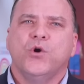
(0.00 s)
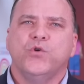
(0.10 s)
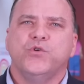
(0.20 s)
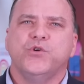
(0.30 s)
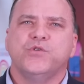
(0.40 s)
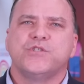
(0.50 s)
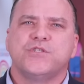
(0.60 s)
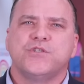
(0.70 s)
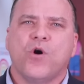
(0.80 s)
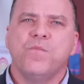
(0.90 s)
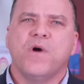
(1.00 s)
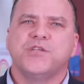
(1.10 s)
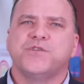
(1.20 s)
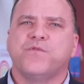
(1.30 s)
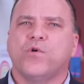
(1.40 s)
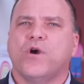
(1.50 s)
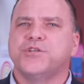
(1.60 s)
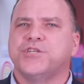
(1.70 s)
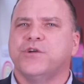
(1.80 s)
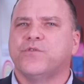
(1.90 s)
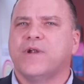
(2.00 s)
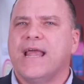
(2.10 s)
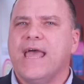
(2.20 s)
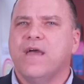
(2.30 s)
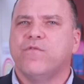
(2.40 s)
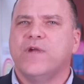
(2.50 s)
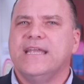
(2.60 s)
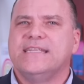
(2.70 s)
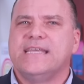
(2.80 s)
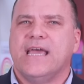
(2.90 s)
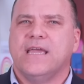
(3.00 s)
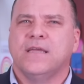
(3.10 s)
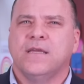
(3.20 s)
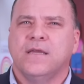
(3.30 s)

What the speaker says: who do so much for our children every day.